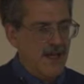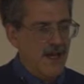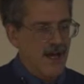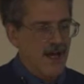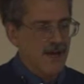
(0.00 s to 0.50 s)

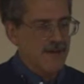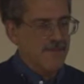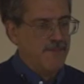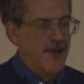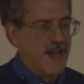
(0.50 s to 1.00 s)

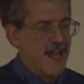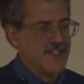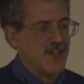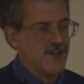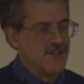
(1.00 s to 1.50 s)
But
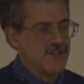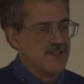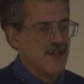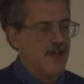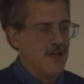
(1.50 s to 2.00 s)
as
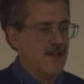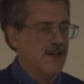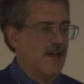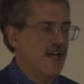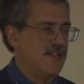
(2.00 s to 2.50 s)
those
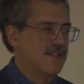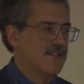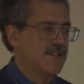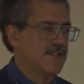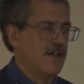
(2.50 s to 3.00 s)

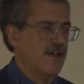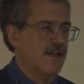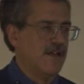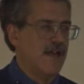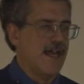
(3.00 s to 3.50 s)

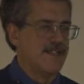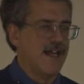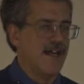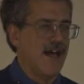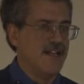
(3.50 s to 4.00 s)
as
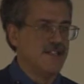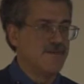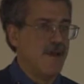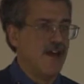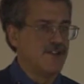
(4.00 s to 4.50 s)
the
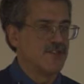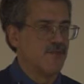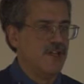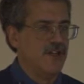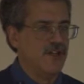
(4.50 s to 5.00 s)
ice melts,
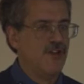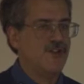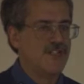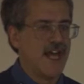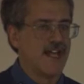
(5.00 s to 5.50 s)
we
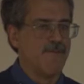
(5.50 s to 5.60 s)
lose that